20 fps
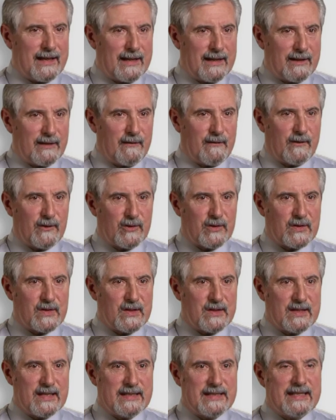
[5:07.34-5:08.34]
to think of
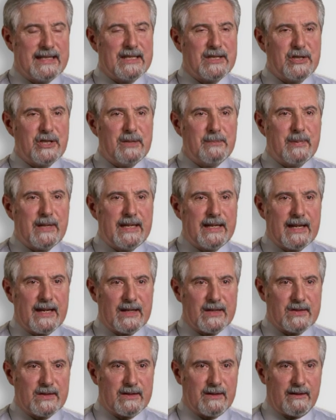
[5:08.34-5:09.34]
Versus as the
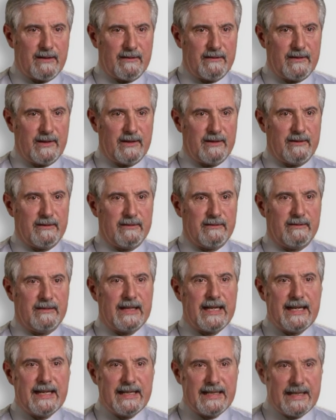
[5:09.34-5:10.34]
GPS of the
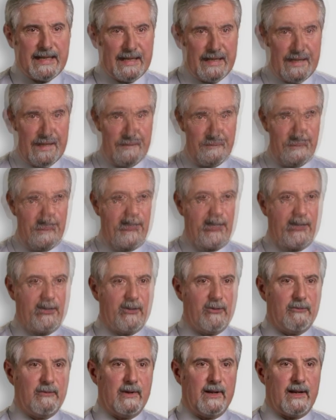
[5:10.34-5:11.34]
ED. They
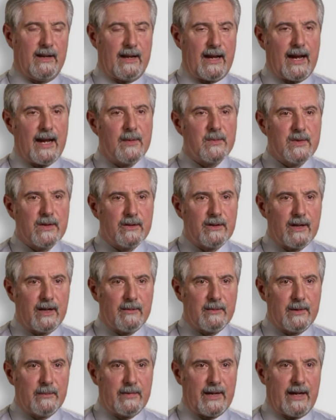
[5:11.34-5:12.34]
know when labs are
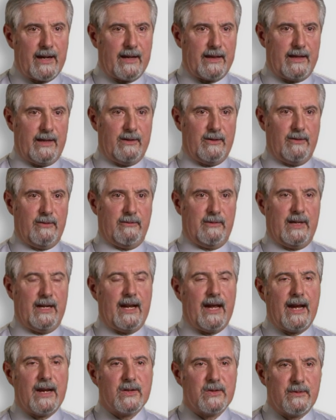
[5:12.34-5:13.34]
coming back. They know
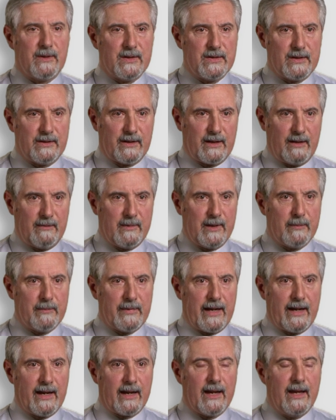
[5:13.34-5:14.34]
when x-rays are coming
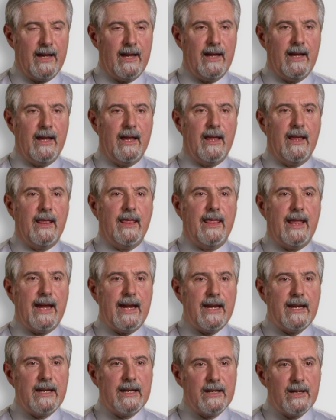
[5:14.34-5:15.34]
back.
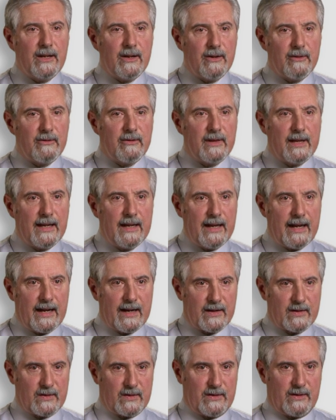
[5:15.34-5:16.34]
They can know the
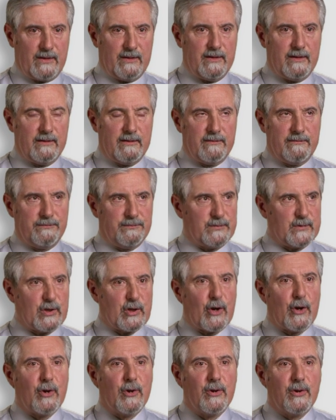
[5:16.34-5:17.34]
next
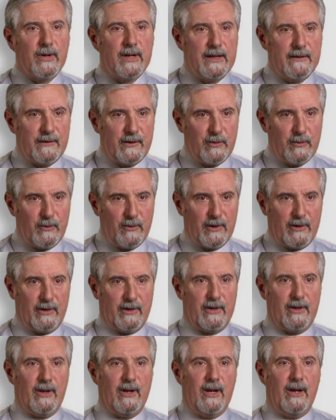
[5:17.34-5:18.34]
turn, if you
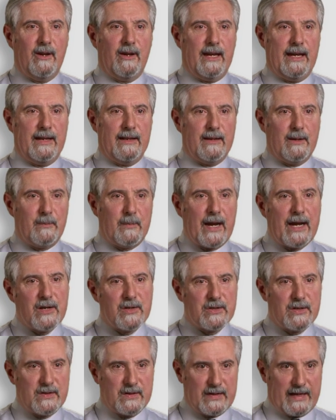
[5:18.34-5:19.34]
would, in the
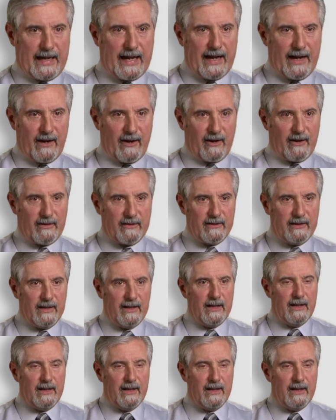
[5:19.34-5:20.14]
patient's care.